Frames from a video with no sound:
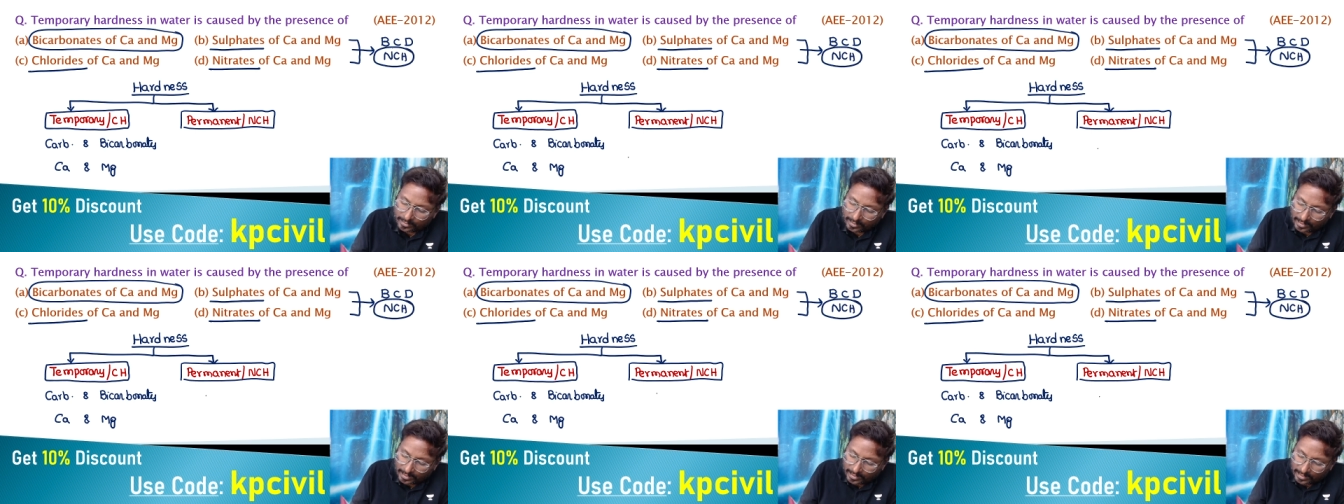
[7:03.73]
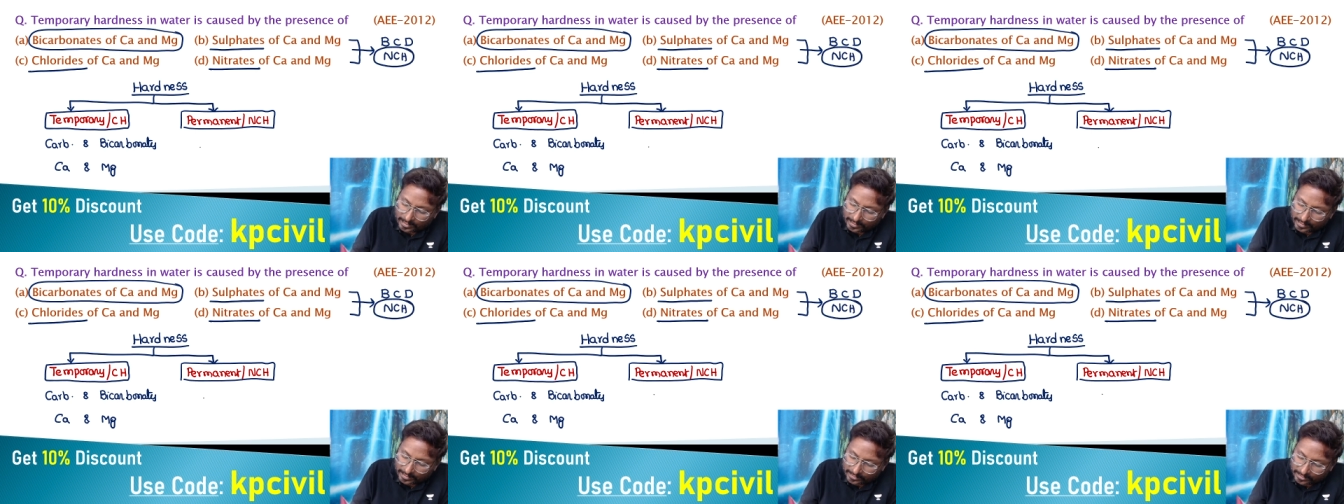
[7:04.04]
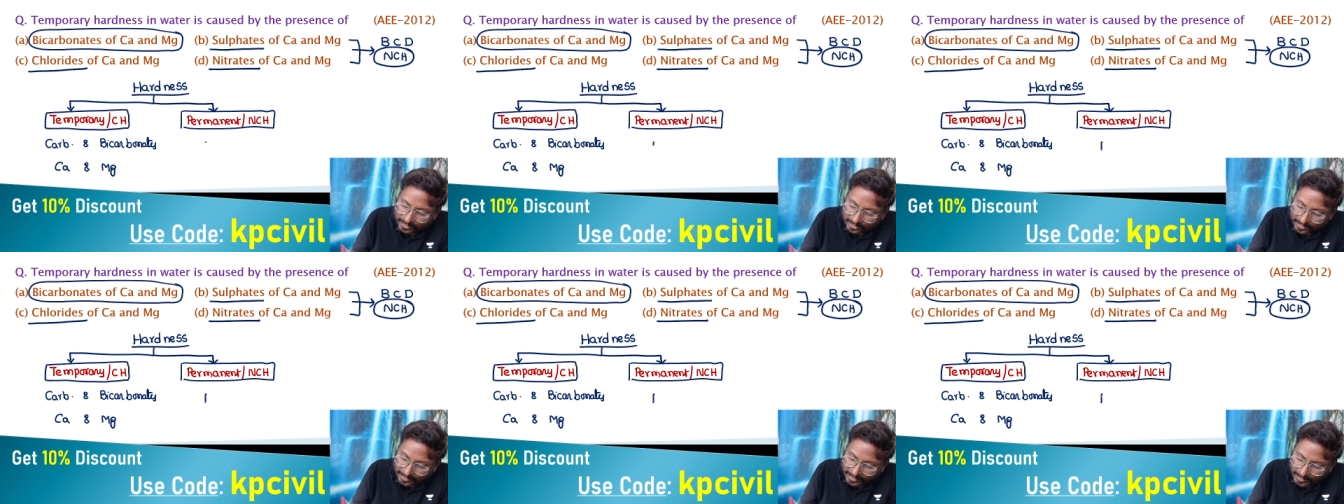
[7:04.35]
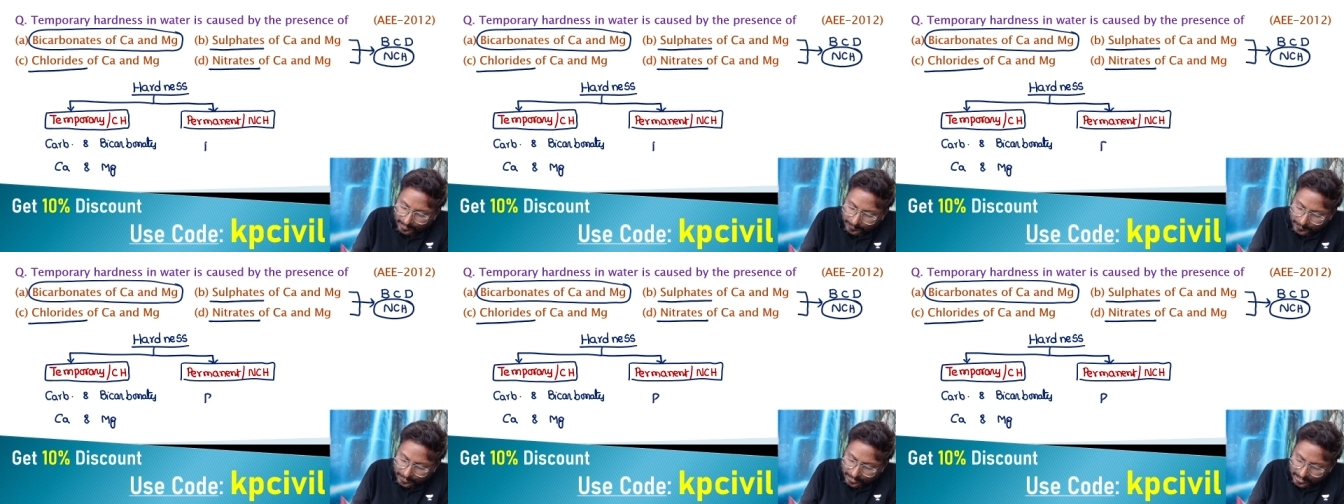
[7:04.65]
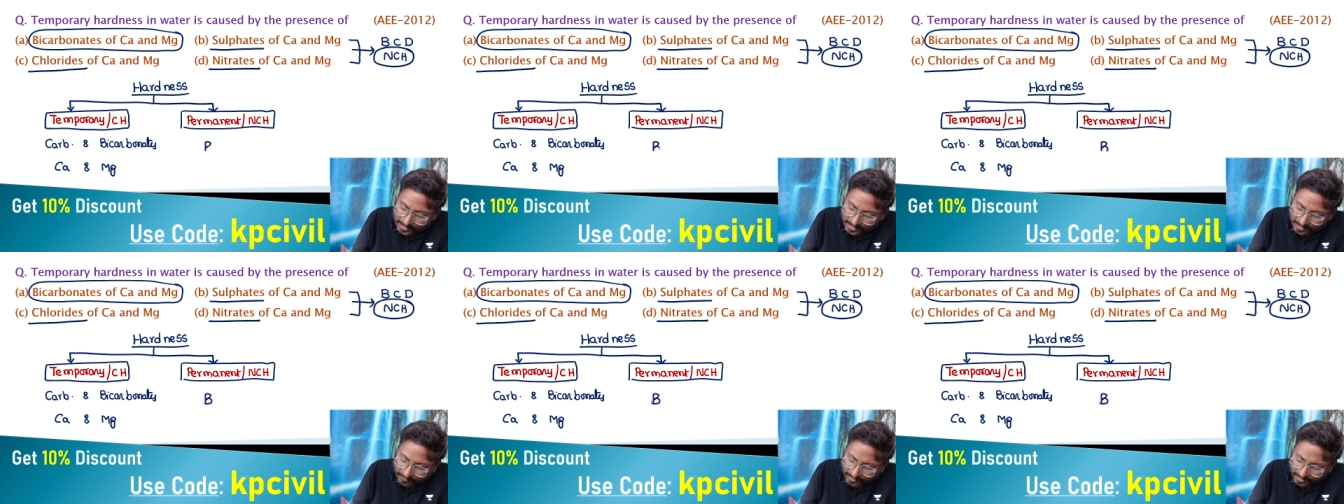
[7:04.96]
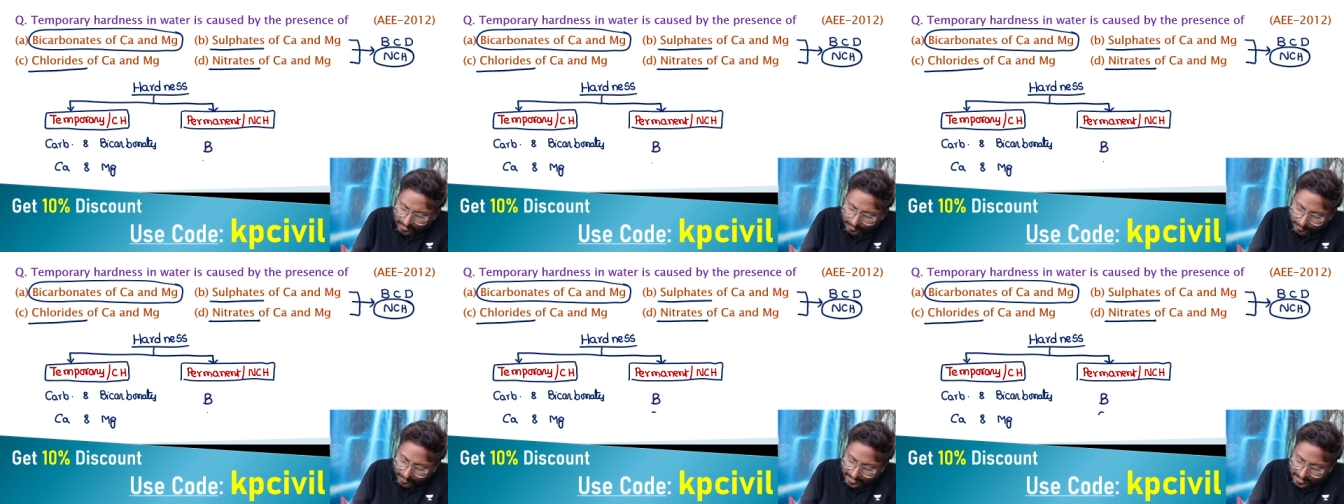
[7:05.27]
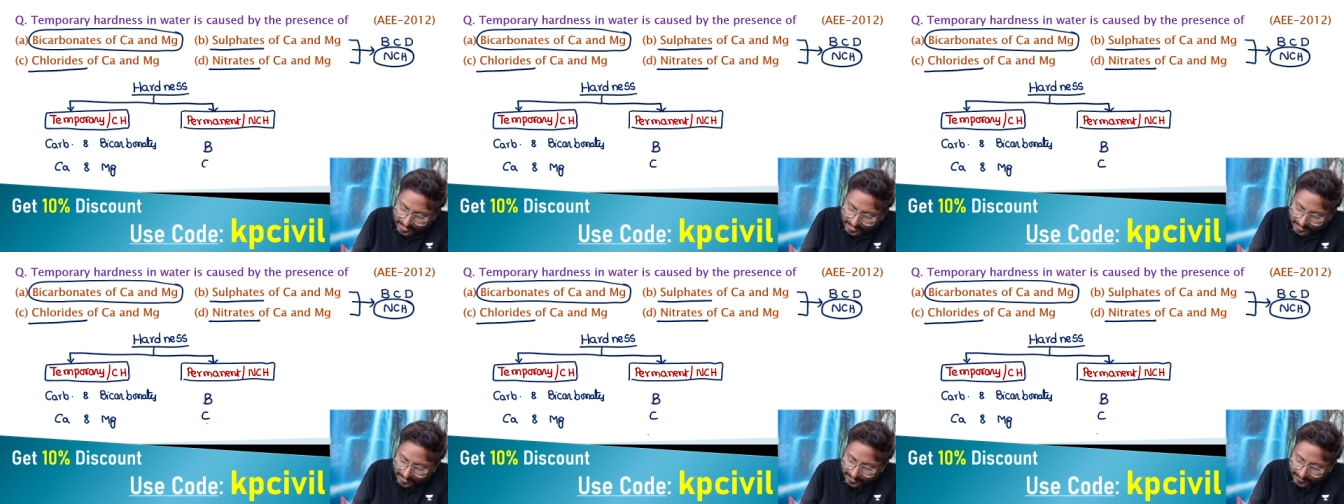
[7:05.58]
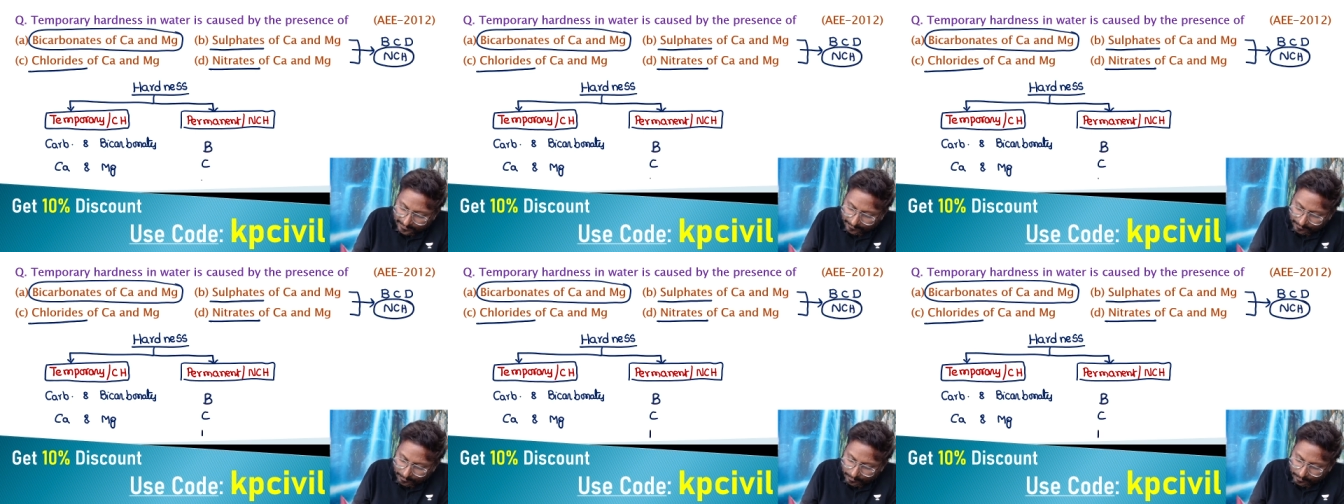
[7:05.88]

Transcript: All the three options given, B, C, D.